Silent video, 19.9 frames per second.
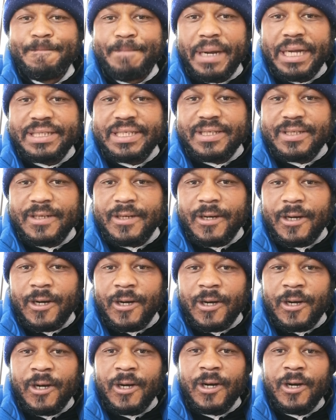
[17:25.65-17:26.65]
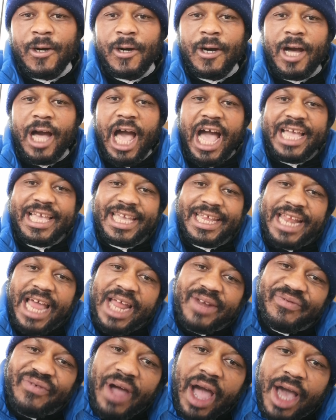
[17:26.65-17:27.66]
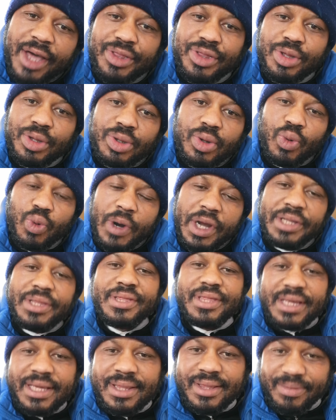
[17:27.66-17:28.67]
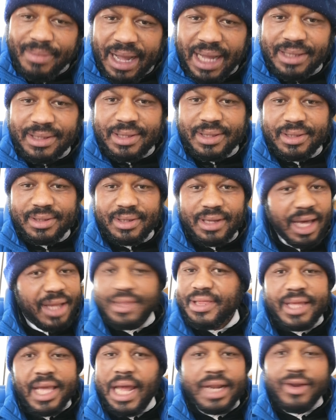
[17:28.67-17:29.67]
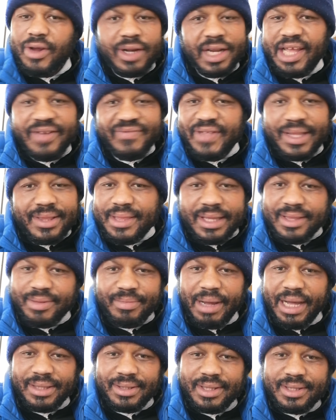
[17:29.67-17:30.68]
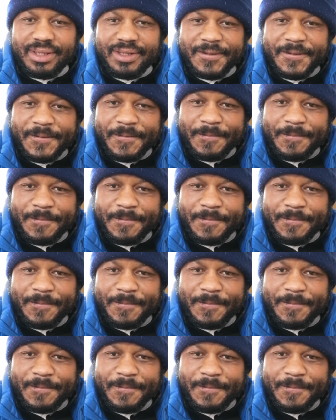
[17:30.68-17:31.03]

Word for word: but uh, I can advise you to wait six months. I say I don't have that six months.